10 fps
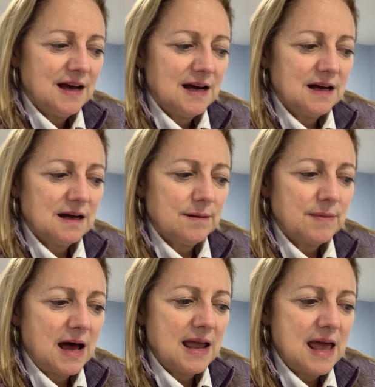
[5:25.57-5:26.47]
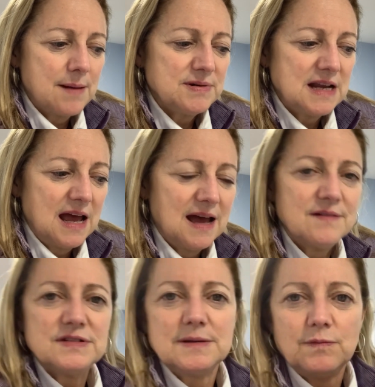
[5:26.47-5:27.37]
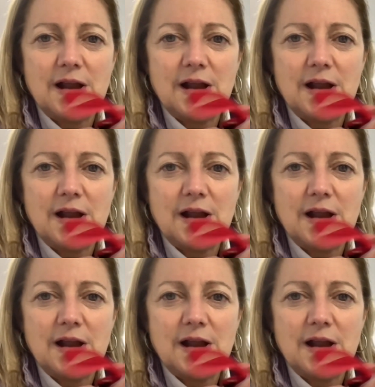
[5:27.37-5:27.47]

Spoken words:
I happen to have some